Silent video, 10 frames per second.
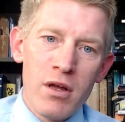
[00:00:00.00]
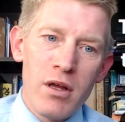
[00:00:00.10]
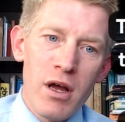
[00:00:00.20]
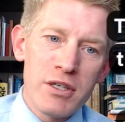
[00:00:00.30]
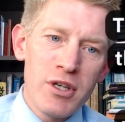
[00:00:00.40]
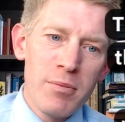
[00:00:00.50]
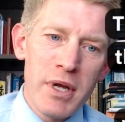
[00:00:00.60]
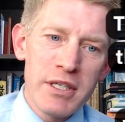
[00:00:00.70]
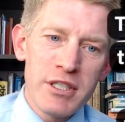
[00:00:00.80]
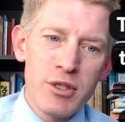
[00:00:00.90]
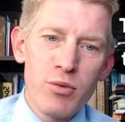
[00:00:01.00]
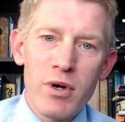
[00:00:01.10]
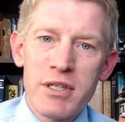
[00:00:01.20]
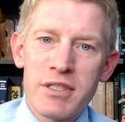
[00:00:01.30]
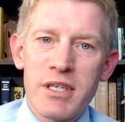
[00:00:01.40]
Uh, Psalm
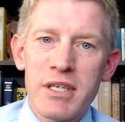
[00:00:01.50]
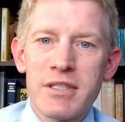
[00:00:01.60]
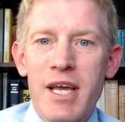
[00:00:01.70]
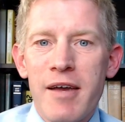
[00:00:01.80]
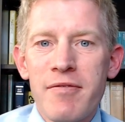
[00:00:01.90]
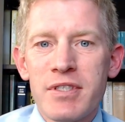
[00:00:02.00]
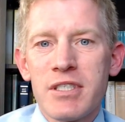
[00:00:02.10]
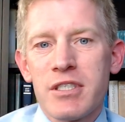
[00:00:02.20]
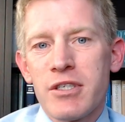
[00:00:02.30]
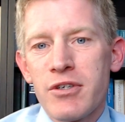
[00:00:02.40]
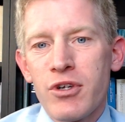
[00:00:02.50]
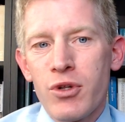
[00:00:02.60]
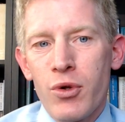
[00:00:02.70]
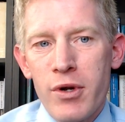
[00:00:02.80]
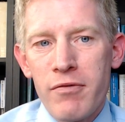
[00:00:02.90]
19.1 says, The heavens declare the
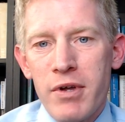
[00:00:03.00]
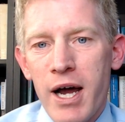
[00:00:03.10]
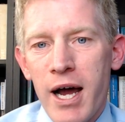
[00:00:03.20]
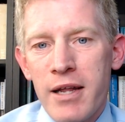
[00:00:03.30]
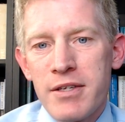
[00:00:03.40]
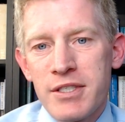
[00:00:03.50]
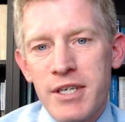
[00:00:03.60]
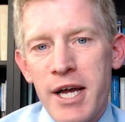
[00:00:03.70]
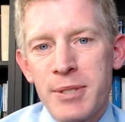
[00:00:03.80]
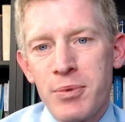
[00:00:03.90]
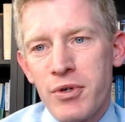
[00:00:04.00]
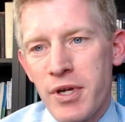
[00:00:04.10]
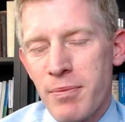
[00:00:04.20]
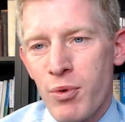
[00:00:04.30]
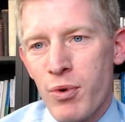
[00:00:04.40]
glory of God. The skies
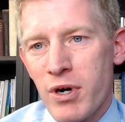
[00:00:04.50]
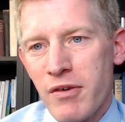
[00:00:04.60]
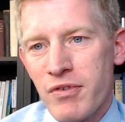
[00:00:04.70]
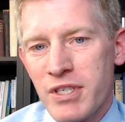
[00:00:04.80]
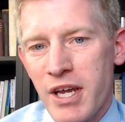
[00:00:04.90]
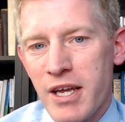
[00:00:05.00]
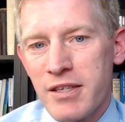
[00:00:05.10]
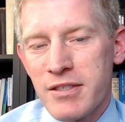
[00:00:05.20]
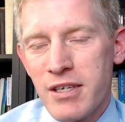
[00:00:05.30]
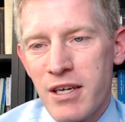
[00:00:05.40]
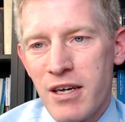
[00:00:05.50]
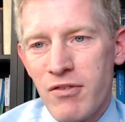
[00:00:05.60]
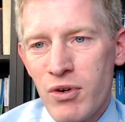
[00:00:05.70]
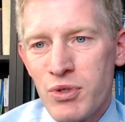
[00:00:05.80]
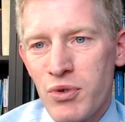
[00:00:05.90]
proclaim the work of his hands.
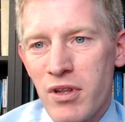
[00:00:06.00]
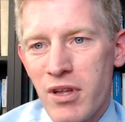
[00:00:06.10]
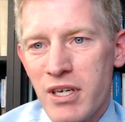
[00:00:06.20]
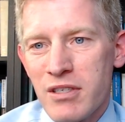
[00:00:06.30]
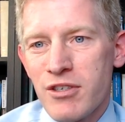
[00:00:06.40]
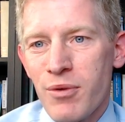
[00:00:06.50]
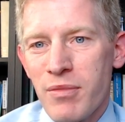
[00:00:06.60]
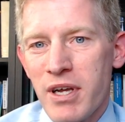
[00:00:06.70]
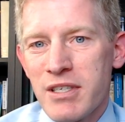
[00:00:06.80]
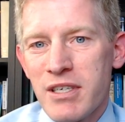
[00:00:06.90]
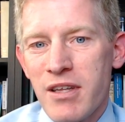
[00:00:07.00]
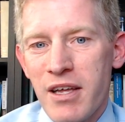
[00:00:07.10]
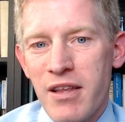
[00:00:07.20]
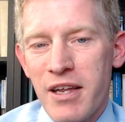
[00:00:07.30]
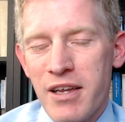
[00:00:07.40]
I've always really liked Psalm 19,
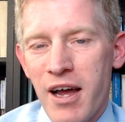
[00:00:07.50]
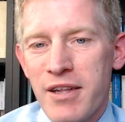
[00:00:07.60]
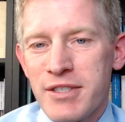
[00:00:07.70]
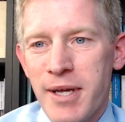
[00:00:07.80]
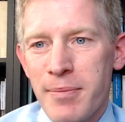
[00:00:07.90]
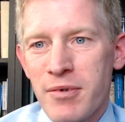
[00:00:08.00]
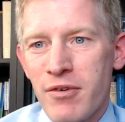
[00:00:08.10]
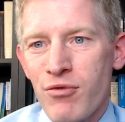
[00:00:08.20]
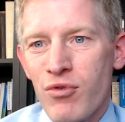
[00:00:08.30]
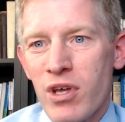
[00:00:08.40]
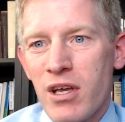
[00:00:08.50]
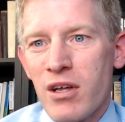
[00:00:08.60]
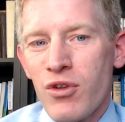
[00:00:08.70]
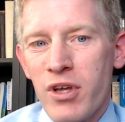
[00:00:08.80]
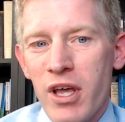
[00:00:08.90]
that, that concept of
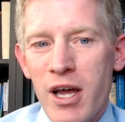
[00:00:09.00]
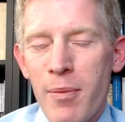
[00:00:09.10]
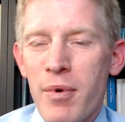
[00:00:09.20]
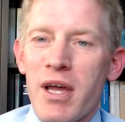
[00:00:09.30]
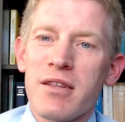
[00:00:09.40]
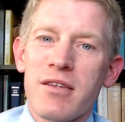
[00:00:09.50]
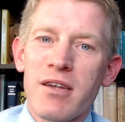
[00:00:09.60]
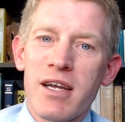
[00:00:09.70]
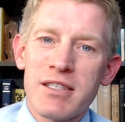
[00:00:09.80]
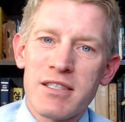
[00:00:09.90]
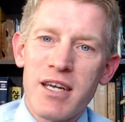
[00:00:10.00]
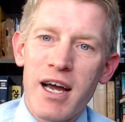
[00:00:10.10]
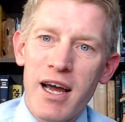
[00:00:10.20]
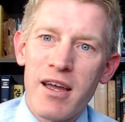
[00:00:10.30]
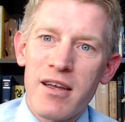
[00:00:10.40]
looking up at the night
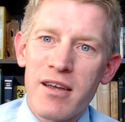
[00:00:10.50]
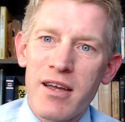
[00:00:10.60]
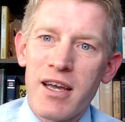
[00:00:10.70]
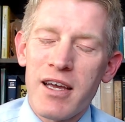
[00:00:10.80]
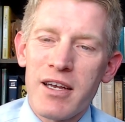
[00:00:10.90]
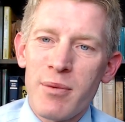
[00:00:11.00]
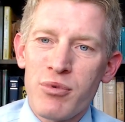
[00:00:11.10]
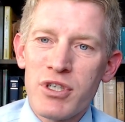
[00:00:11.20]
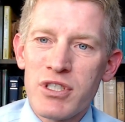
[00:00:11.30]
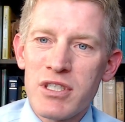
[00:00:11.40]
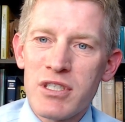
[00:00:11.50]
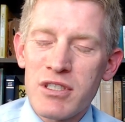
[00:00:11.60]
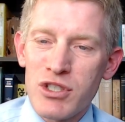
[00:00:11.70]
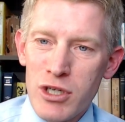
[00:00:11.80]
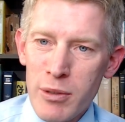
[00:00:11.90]
sky, and it preaches
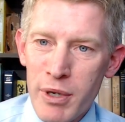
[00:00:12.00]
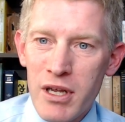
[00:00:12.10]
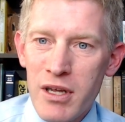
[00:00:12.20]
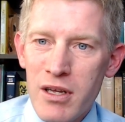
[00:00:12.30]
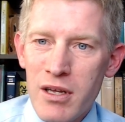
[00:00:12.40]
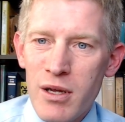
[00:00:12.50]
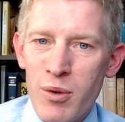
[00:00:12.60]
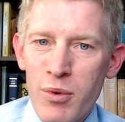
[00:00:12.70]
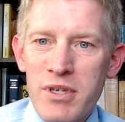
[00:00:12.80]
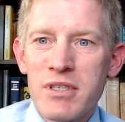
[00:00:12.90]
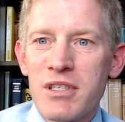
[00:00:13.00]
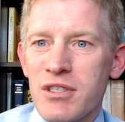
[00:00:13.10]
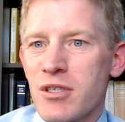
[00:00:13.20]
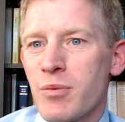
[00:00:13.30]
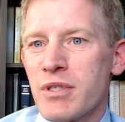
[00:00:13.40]
a sermon. Uh, what does that
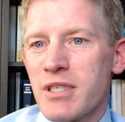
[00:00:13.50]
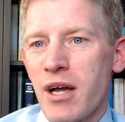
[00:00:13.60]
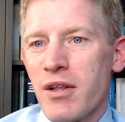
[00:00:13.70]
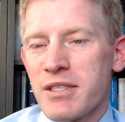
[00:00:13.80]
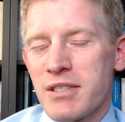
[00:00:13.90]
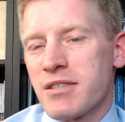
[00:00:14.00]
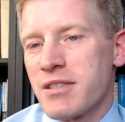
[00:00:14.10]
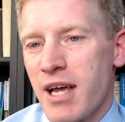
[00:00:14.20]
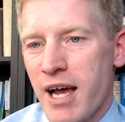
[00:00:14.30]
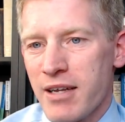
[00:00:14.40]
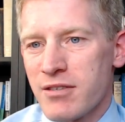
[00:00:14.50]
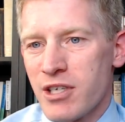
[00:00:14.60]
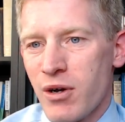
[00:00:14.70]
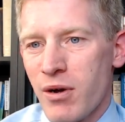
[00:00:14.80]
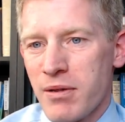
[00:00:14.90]
sermon tell us? It's not,
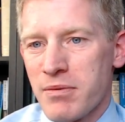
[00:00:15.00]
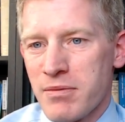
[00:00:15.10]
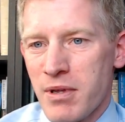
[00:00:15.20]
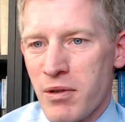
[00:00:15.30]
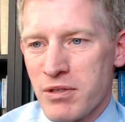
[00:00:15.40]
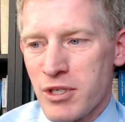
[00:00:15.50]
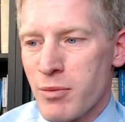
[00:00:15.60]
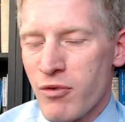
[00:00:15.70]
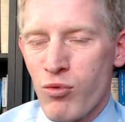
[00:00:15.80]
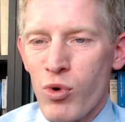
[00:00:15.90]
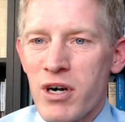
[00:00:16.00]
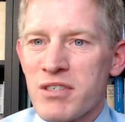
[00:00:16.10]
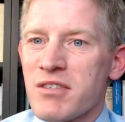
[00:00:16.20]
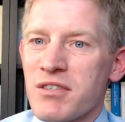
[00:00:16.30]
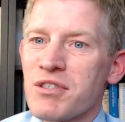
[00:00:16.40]
you know, a, a sermon of
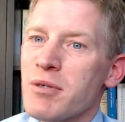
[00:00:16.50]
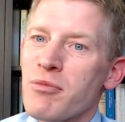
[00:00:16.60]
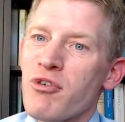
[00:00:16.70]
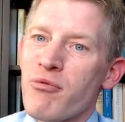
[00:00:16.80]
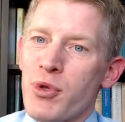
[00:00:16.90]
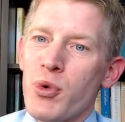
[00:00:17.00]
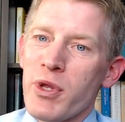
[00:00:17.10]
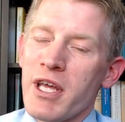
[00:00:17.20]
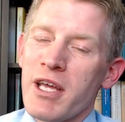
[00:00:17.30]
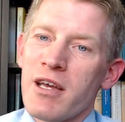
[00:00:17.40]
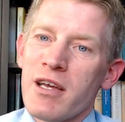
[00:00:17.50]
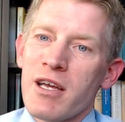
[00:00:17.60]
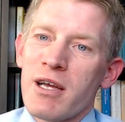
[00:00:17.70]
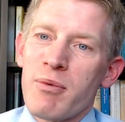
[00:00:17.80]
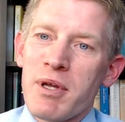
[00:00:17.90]
words. It's a sermon of beauty
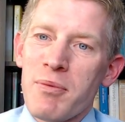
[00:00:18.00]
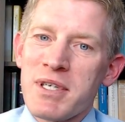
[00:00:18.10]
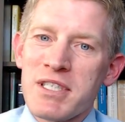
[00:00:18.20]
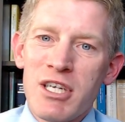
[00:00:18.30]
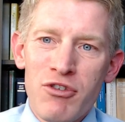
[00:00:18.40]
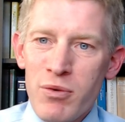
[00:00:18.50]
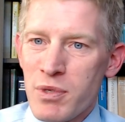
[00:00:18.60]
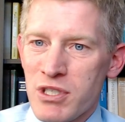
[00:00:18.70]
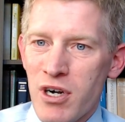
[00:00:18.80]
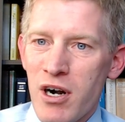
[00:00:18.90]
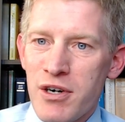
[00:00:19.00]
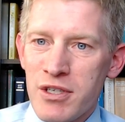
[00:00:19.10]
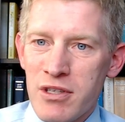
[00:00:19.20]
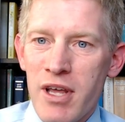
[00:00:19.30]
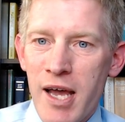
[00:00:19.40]
we, we see from the
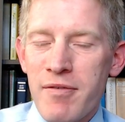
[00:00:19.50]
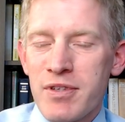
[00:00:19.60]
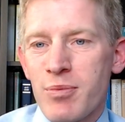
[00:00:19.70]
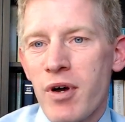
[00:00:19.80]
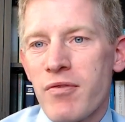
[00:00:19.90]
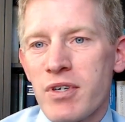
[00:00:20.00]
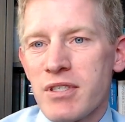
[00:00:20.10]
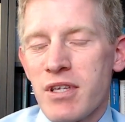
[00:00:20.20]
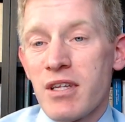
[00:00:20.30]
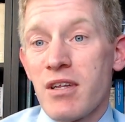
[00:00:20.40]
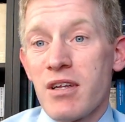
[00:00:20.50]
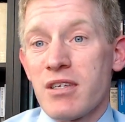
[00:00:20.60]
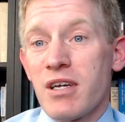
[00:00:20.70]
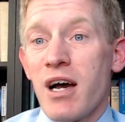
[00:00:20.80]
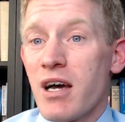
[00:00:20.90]
stars and the heavens above us that, that
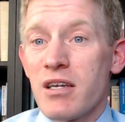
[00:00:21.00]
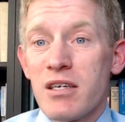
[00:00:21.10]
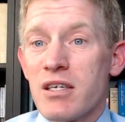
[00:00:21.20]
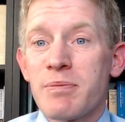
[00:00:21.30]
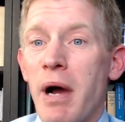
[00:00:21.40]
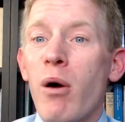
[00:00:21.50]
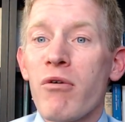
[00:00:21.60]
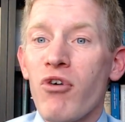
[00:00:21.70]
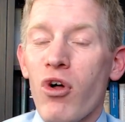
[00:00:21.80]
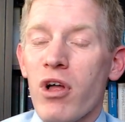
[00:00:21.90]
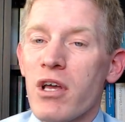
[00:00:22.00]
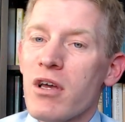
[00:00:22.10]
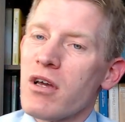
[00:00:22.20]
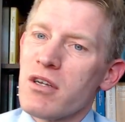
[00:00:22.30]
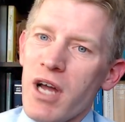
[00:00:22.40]
God is powerful
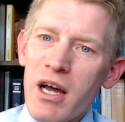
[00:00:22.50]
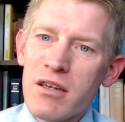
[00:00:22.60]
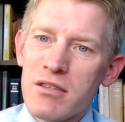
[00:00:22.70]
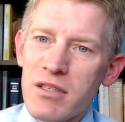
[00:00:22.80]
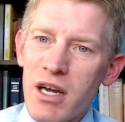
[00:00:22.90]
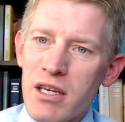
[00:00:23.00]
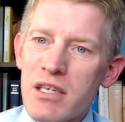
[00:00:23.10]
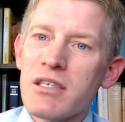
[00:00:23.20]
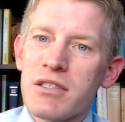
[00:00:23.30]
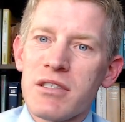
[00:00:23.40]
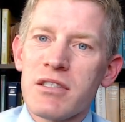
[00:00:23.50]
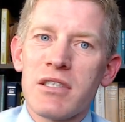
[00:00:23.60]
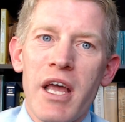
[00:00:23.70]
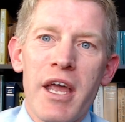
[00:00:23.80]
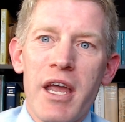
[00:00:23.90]
and God God is
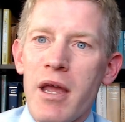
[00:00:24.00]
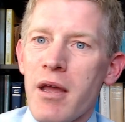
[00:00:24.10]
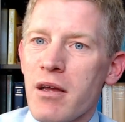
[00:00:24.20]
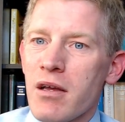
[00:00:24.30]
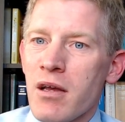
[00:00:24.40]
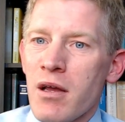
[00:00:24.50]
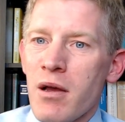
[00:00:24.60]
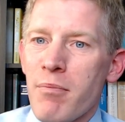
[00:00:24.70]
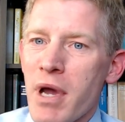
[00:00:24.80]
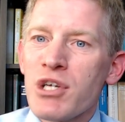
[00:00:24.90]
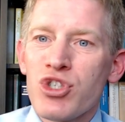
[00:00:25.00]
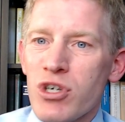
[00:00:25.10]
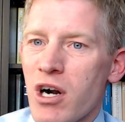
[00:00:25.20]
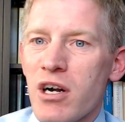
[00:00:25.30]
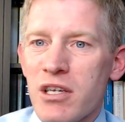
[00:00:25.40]
a master
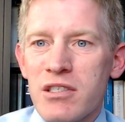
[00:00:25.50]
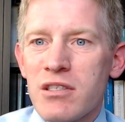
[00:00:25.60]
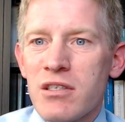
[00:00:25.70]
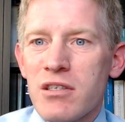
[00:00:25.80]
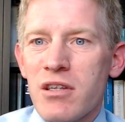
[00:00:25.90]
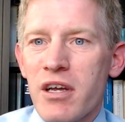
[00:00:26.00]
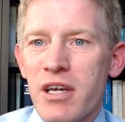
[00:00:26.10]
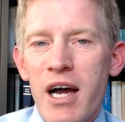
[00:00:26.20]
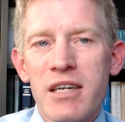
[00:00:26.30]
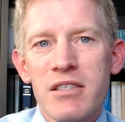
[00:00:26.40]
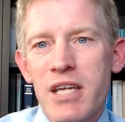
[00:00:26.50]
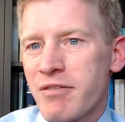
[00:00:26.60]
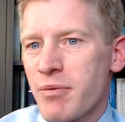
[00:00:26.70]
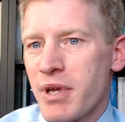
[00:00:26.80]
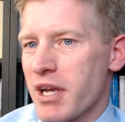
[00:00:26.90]
artist. You know, God didn't have
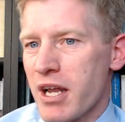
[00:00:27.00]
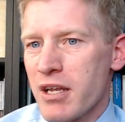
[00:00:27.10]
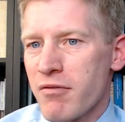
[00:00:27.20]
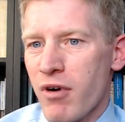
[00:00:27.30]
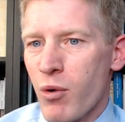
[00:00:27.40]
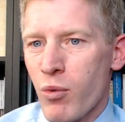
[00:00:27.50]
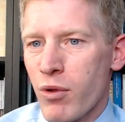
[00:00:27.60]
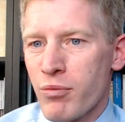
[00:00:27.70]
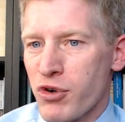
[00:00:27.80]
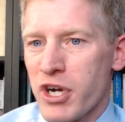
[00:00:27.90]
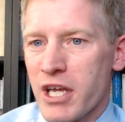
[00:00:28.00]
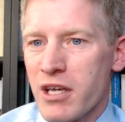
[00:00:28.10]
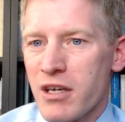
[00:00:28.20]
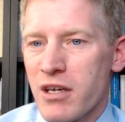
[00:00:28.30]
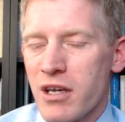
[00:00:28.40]
to make any of our world pretty
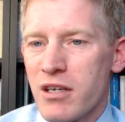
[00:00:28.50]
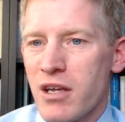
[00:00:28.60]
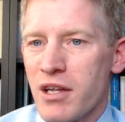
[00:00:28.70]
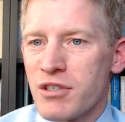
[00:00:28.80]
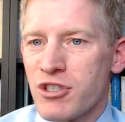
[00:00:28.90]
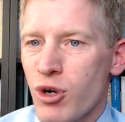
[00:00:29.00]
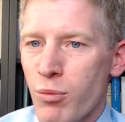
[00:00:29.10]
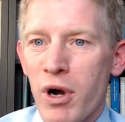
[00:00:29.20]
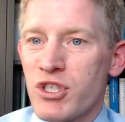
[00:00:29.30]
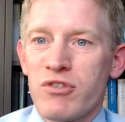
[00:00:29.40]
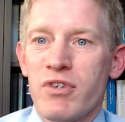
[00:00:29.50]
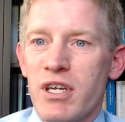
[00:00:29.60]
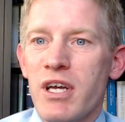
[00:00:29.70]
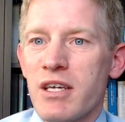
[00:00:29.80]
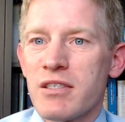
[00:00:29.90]
and yet so much of it
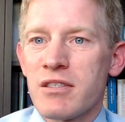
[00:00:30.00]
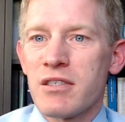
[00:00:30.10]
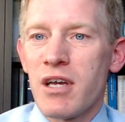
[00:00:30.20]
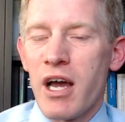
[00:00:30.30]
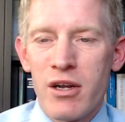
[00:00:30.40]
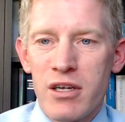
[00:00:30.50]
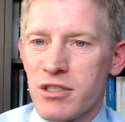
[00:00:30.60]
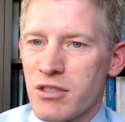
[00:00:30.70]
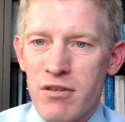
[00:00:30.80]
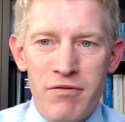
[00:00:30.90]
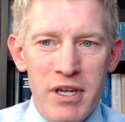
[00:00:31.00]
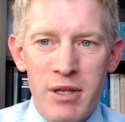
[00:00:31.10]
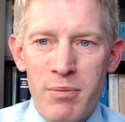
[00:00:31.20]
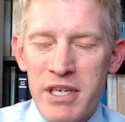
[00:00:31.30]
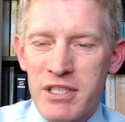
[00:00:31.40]
is. I know it's
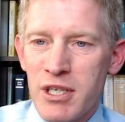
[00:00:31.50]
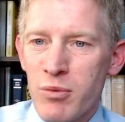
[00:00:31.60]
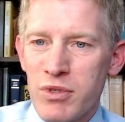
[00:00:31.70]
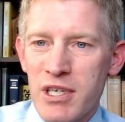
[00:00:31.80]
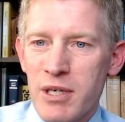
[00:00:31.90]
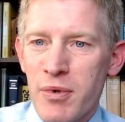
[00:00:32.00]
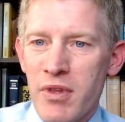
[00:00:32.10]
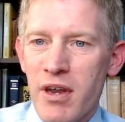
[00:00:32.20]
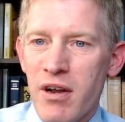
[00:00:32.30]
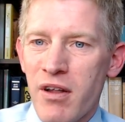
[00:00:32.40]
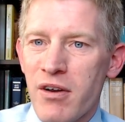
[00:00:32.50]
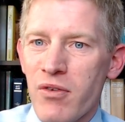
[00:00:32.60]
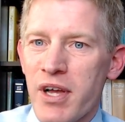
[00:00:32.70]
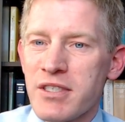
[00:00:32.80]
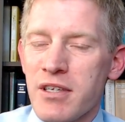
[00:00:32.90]
affected by sin. We'll talk about that in a later
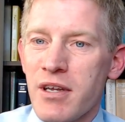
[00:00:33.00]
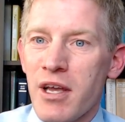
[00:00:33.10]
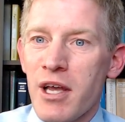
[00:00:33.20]
lesson.